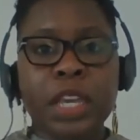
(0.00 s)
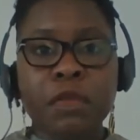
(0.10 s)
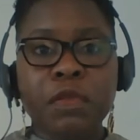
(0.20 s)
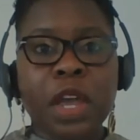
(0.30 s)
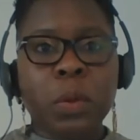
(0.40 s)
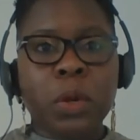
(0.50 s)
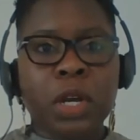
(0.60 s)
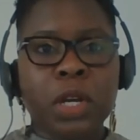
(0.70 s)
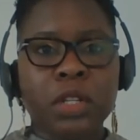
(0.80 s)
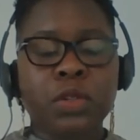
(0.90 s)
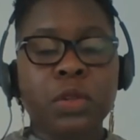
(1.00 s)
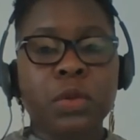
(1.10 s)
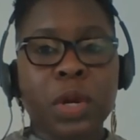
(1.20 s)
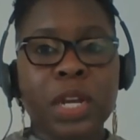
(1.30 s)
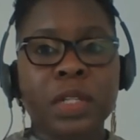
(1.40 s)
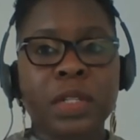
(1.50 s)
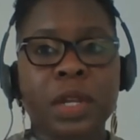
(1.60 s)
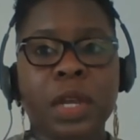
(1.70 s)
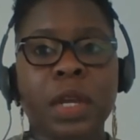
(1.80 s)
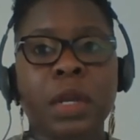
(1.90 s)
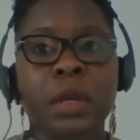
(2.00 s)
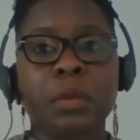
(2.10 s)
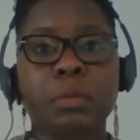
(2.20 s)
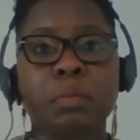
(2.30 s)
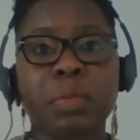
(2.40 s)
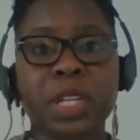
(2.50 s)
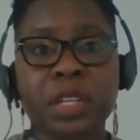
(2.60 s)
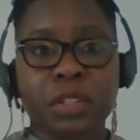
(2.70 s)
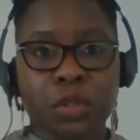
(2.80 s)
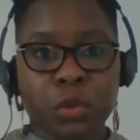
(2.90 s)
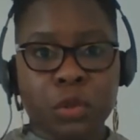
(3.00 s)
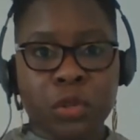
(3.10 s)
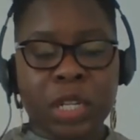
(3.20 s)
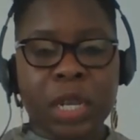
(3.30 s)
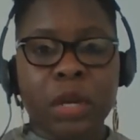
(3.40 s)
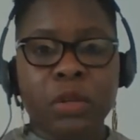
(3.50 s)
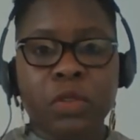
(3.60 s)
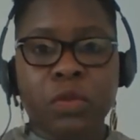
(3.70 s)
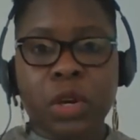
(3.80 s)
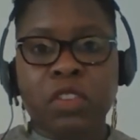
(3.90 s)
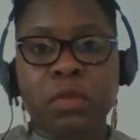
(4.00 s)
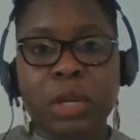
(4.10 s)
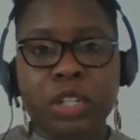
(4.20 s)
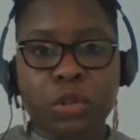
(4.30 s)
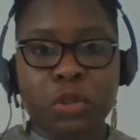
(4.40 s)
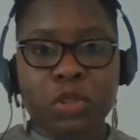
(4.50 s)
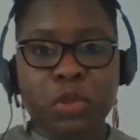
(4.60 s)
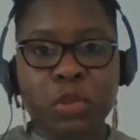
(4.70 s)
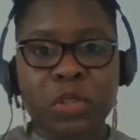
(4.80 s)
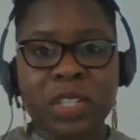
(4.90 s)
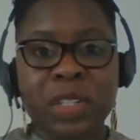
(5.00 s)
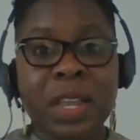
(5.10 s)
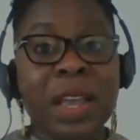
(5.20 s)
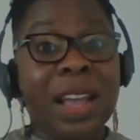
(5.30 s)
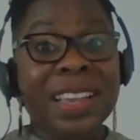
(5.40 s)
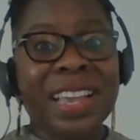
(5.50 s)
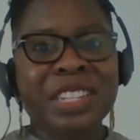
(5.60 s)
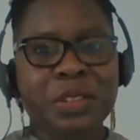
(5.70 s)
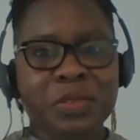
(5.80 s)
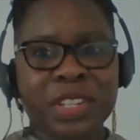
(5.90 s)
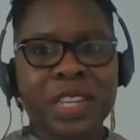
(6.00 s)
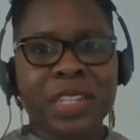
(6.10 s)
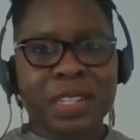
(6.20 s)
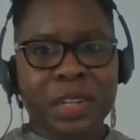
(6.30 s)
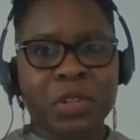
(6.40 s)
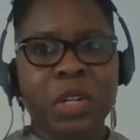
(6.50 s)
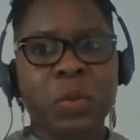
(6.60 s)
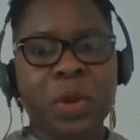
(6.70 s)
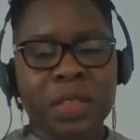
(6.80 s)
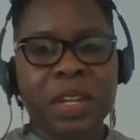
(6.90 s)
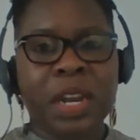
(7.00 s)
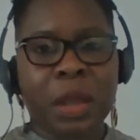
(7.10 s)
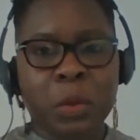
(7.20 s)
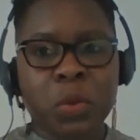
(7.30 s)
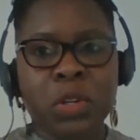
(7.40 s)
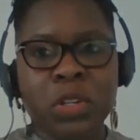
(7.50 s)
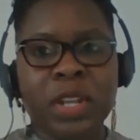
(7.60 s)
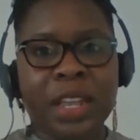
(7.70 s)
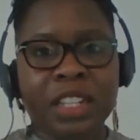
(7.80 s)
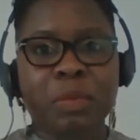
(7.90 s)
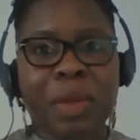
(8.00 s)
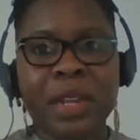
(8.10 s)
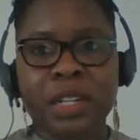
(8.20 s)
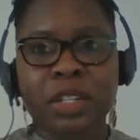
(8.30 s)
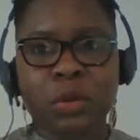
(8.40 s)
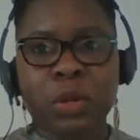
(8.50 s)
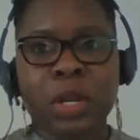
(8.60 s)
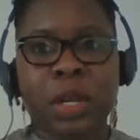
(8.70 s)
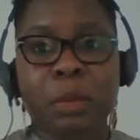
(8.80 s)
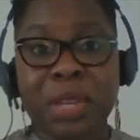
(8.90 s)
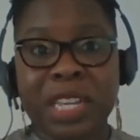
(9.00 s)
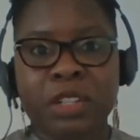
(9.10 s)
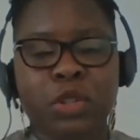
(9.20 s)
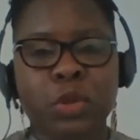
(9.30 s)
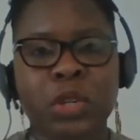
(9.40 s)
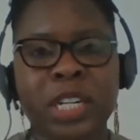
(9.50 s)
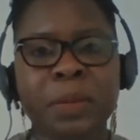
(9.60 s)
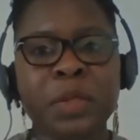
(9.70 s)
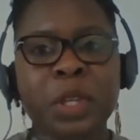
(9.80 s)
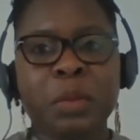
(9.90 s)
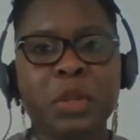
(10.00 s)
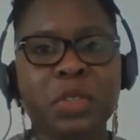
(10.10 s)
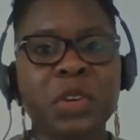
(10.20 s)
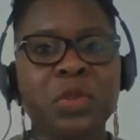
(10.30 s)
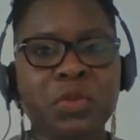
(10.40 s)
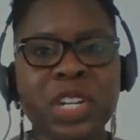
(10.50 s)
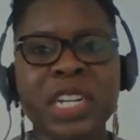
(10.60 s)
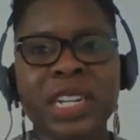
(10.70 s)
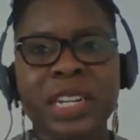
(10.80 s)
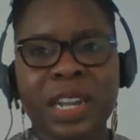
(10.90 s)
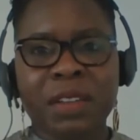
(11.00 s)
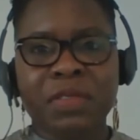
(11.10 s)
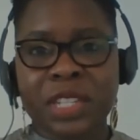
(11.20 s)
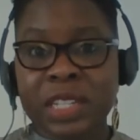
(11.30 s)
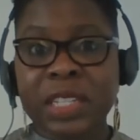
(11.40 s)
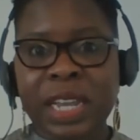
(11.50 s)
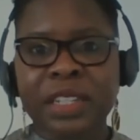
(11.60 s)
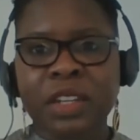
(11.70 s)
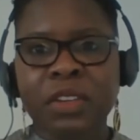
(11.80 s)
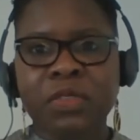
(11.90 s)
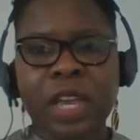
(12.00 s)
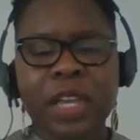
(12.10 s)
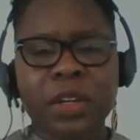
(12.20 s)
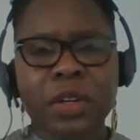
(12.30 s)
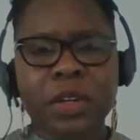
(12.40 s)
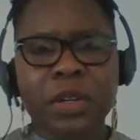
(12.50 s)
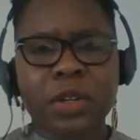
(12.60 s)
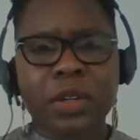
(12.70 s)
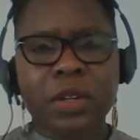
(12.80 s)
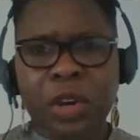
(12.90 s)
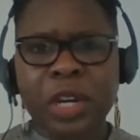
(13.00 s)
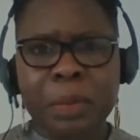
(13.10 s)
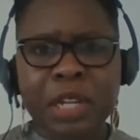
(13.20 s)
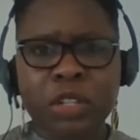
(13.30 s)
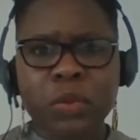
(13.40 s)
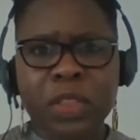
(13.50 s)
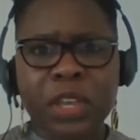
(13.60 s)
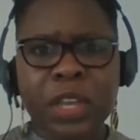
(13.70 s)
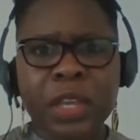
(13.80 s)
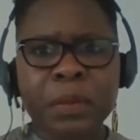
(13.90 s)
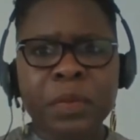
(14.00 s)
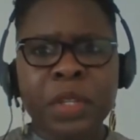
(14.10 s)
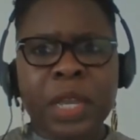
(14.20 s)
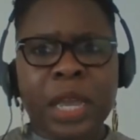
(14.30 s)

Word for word: if I were to write a bigger story out of one of my short stories, A Case of Seeing is actually one that I would expand into a, a, bigger story because I really love the detective. I connected very much with her